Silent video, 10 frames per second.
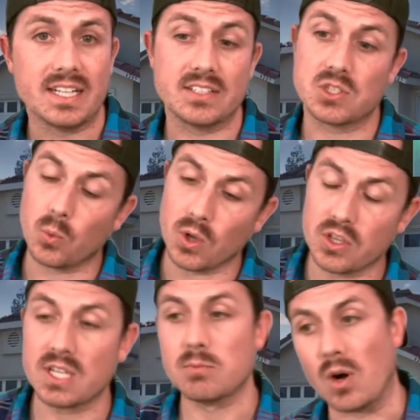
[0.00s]
And so
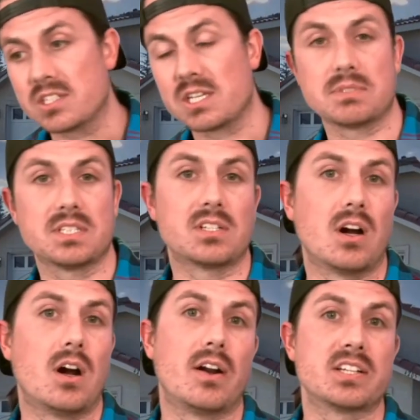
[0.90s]
William walks up to the
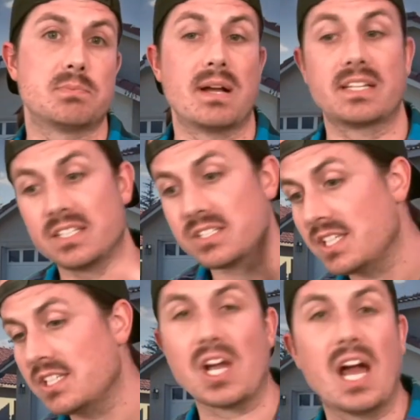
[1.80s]
car expecting to
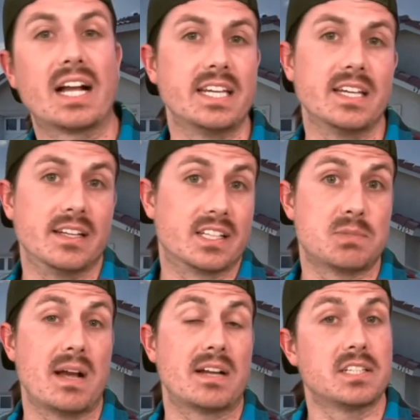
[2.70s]
see Jackie and
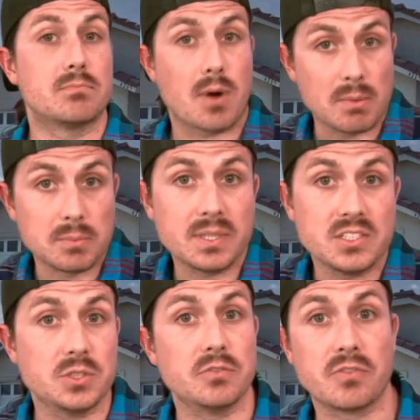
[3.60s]
expecting probably
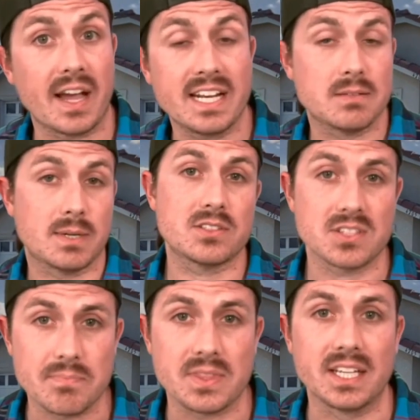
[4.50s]
to fight about
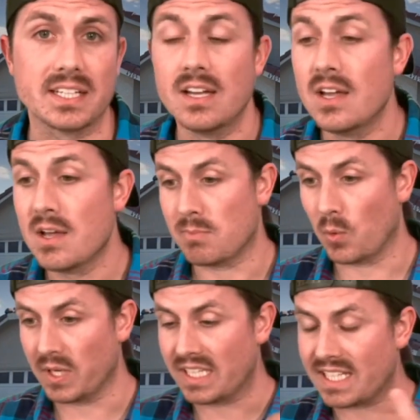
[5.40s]
something. But
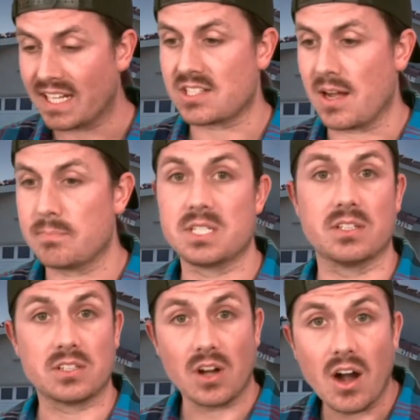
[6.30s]
when he gets up to
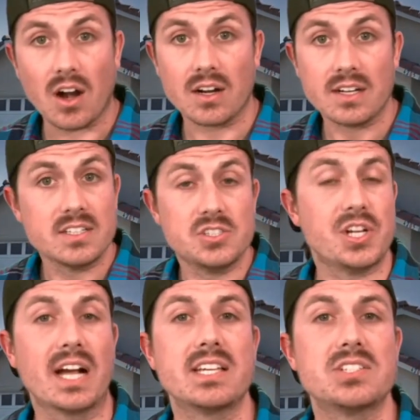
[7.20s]
the car,
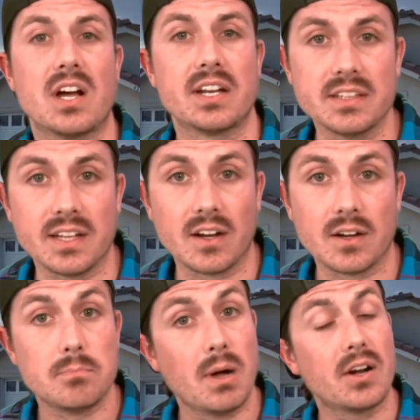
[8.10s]
Jackie's not in there,
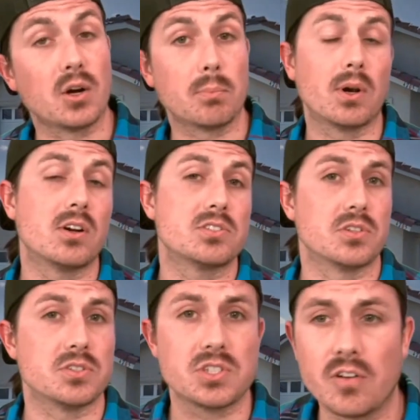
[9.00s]
but her purse,
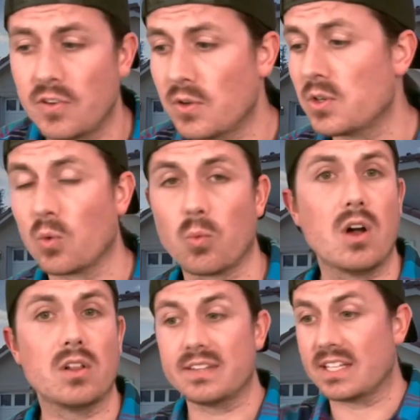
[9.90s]
her cell phone, her
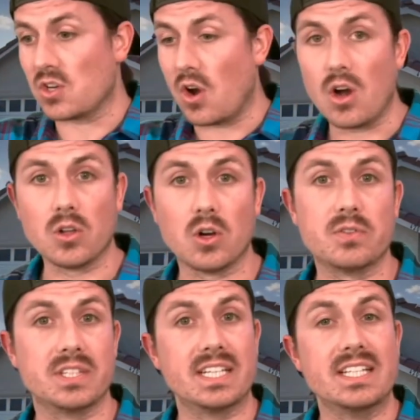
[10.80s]
wallet, that's all
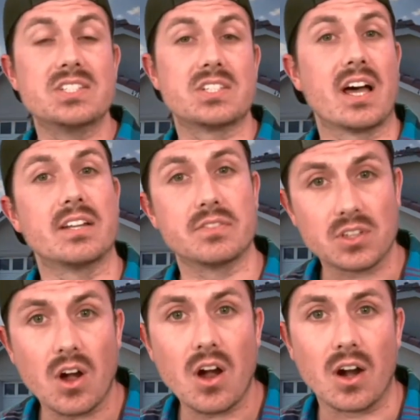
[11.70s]
over the inside of the
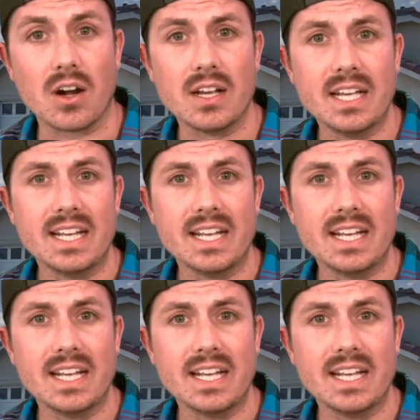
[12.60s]
car.